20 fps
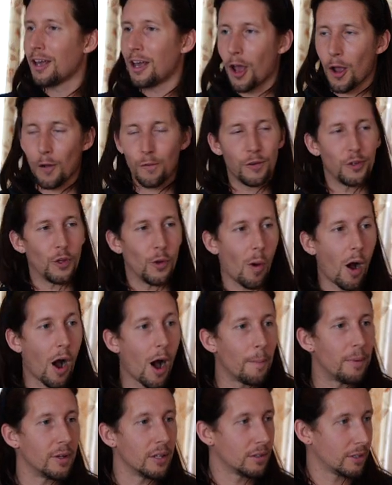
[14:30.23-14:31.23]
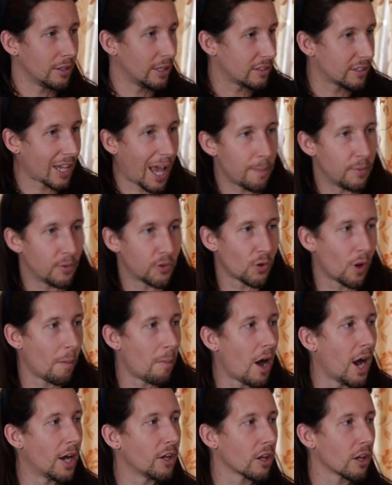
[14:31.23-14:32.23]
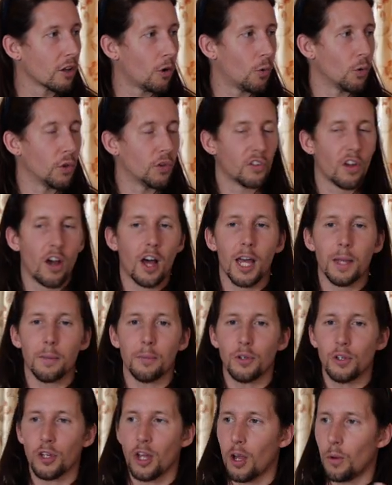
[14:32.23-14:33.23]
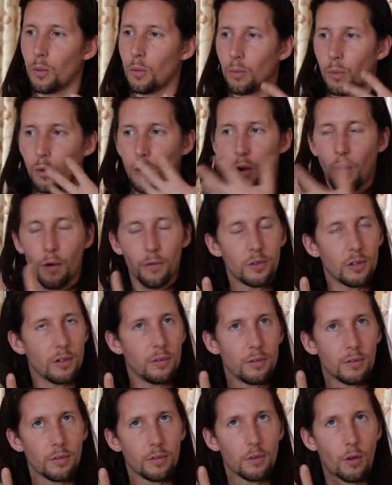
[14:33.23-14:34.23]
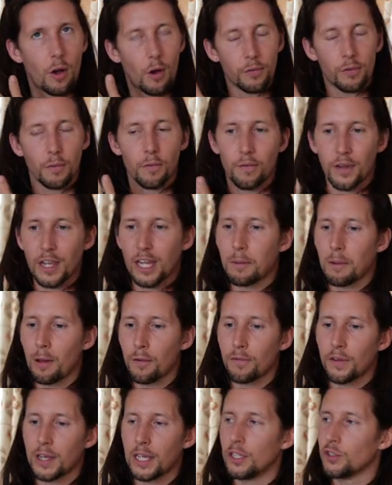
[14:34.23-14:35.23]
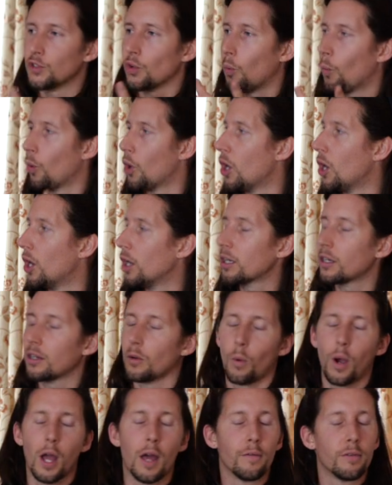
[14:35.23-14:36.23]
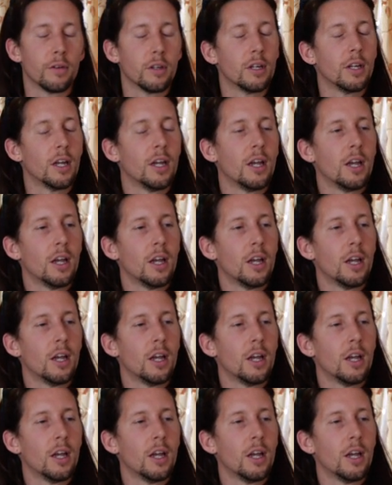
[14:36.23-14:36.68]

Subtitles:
Hopefully you are, but this happens to our mind all the time. You know, we're often thinking about things or work or whatever.